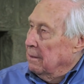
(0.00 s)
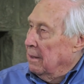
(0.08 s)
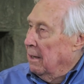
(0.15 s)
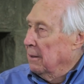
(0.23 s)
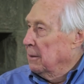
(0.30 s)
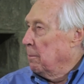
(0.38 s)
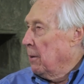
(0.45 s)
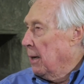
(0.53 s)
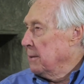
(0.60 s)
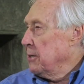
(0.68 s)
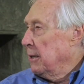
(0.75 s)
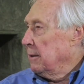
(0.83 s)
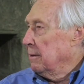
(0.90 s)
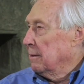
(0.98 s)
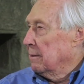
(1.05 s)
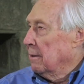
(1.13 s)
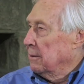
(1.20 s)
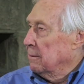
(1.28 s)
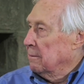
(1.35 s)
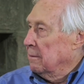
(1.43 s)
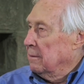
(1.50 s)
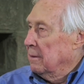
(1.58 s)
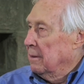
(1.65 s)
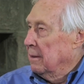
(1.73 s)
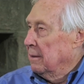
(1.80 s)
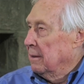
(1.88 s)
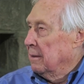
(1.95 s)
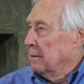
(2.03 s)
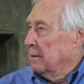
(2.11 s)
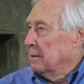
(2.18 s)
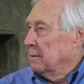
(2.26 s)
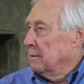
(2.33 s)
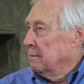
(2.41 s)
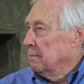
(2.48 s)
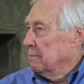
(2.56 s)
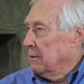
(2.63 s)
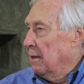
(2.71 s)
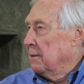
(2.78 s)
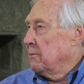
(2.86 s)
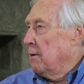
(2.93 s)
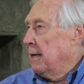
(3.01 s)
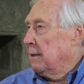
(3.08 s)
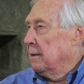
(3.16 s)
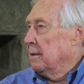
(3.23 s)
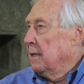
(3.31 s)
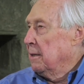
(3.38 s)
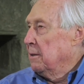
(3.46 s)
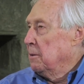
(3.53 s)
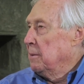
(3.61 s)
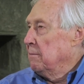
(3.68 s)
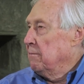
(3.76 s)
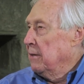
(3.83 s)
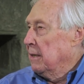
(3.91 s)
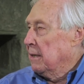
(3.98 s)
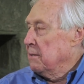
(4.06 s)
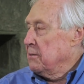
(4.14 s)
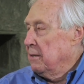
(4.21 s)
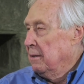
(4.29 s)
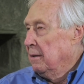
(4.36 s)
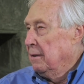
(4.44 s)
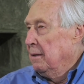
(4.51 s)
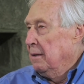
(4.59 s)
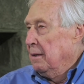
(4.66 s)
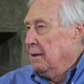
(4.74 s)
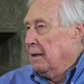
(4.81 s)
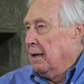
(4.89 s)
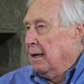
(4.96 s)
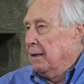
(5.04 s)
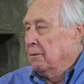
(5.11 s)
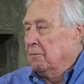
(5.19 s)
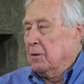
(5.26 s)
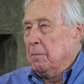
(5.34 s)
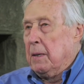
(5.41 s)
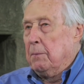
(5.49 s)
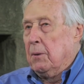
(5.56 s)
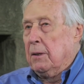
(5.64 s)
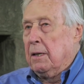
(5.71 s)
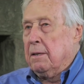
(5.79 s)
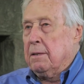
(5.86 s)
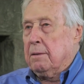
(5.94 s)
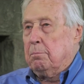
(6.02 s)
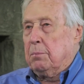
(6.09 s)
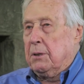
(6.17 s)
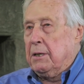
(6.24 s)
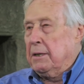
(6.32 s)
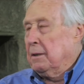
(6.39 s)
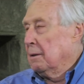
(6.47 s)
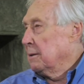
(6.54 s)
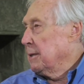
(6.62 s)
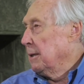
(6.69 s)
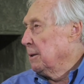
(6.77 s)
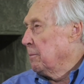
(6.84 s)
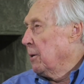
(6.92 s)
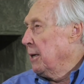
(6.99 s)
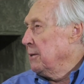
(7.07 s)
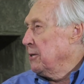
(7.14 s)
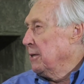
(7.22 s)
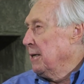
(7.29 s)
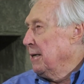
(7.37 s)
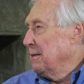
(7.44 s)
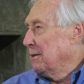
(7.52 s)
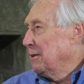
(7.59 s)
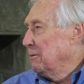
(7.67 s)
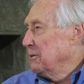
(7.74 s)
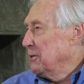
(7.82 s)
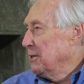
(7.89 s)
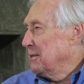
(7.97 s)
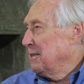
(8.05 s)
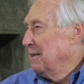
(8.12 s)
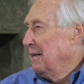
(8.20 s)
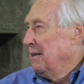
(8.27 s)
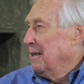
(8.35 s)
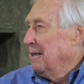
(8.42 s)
on a project or on a contract that needed to be finished. I don't remember any particular celebration either. It was just